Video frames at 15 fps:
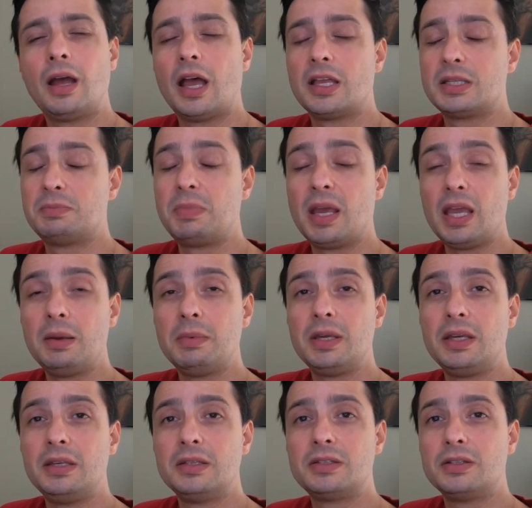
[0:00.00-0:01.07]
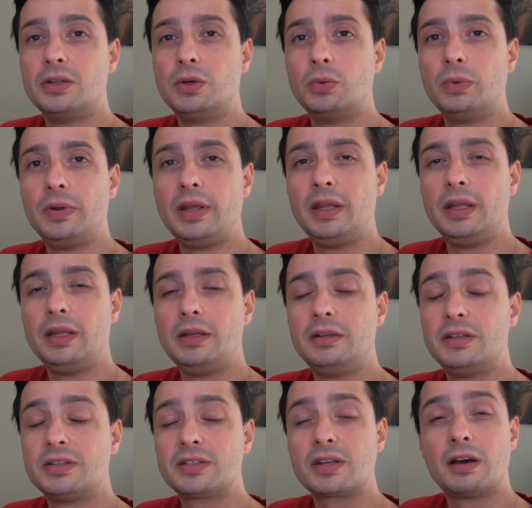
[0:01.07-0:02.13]
as babies, we
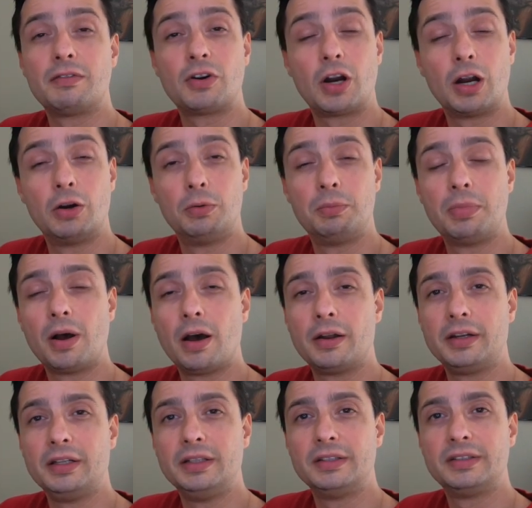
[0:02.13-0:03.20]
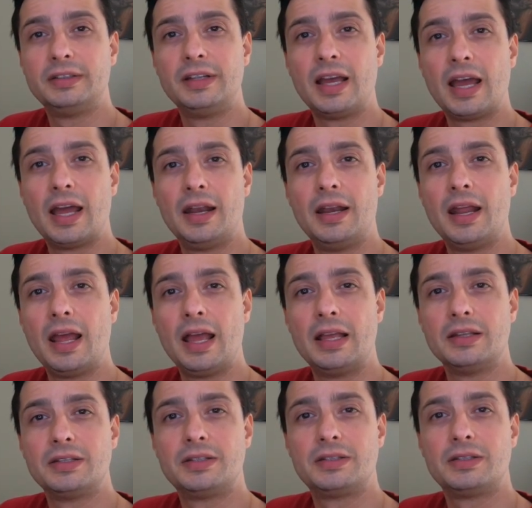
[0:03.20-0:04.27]
discover our bodies. Then
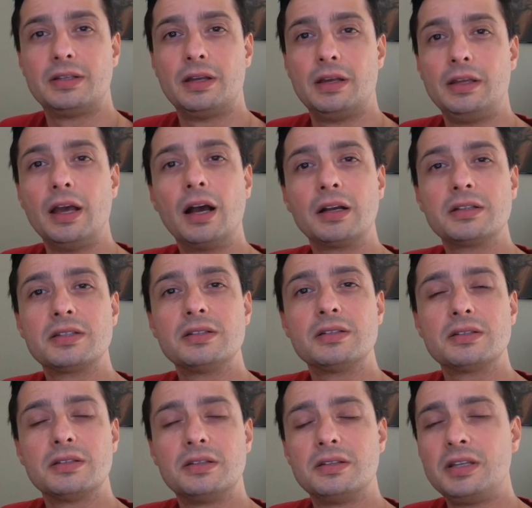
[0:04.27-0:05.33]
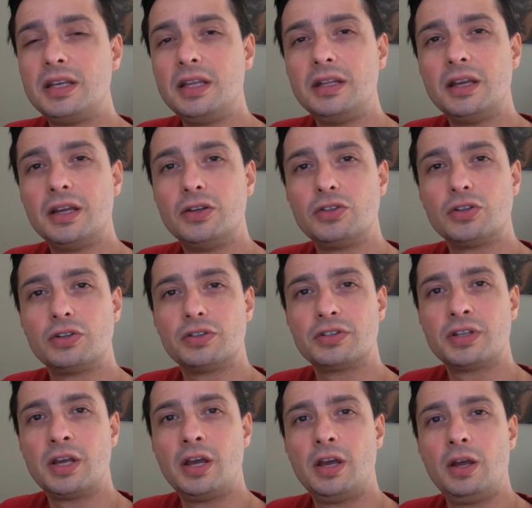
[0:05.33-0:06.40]
as youngsters and
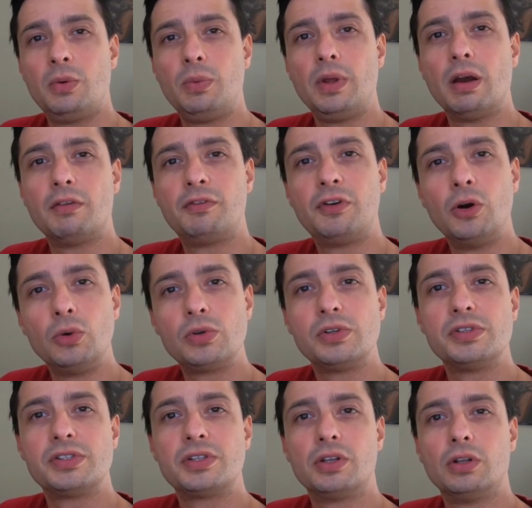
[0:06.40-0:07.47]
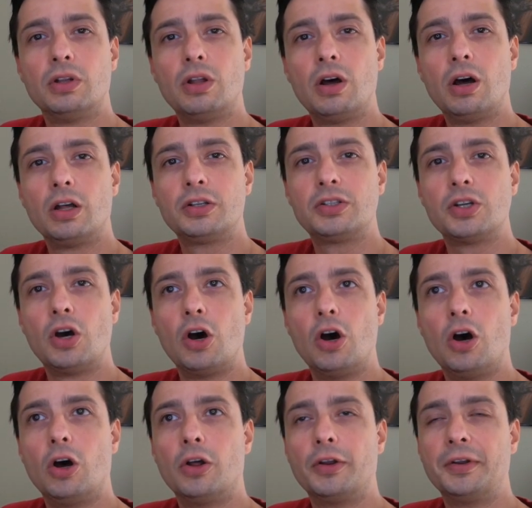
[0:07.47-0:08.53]
teenagers, we are focused a lot
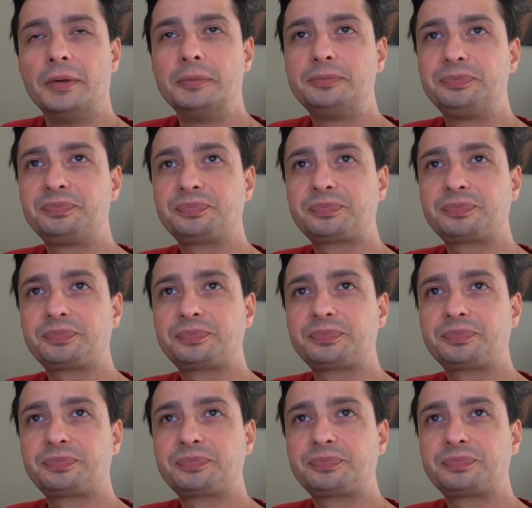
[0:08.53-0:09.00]
on